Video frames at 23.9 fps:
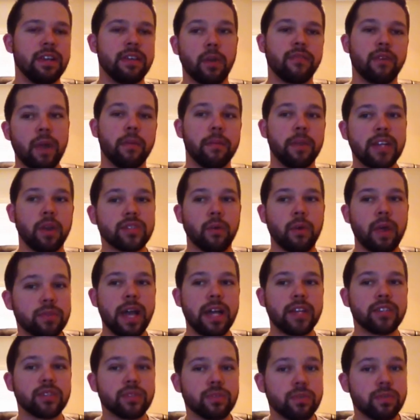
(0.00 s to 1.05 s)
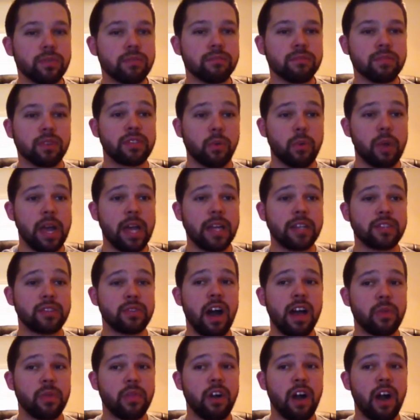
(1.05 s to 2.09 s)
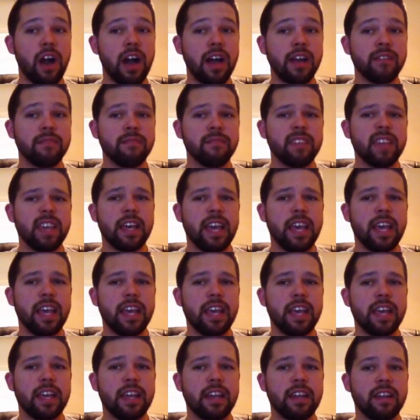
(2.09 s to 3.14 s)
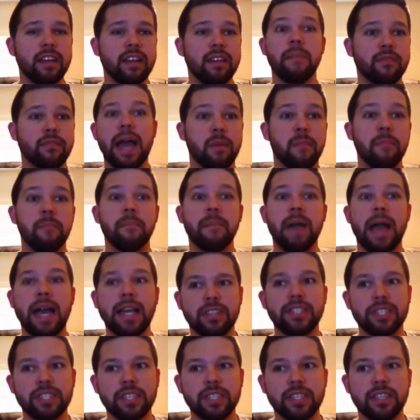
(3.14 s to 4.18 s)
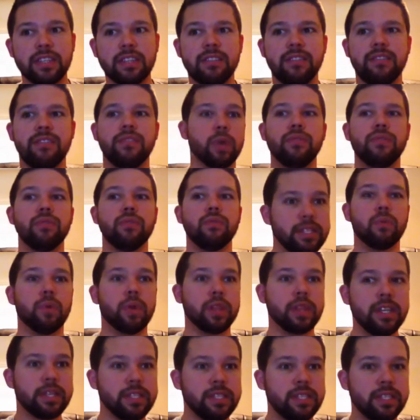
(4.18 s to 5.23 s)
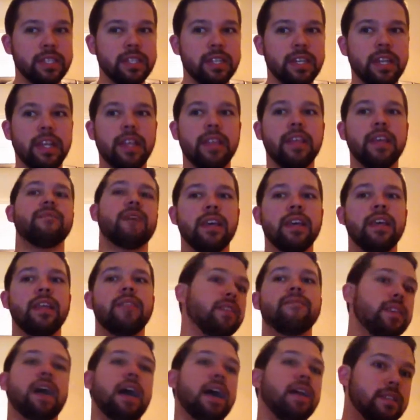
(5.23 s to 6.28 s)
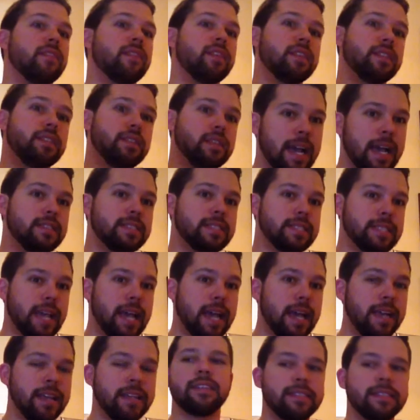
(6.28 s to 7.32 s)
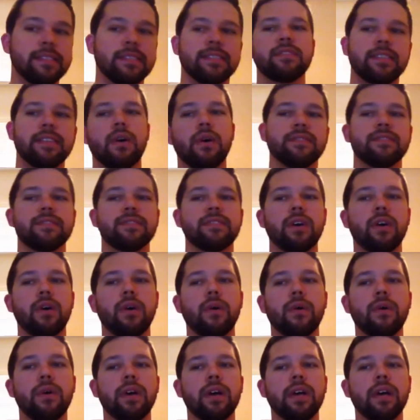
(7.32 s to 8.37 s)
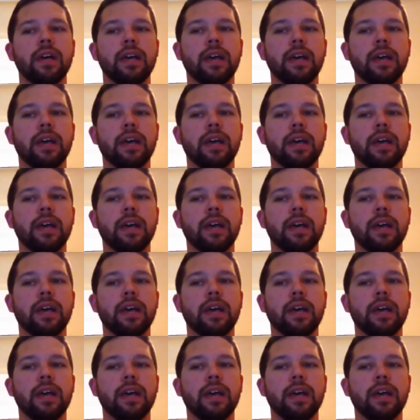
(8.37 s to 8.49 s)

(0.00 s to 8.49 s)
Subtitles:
from irrational to rational thought, and from magic to religion, and then finally to science. And so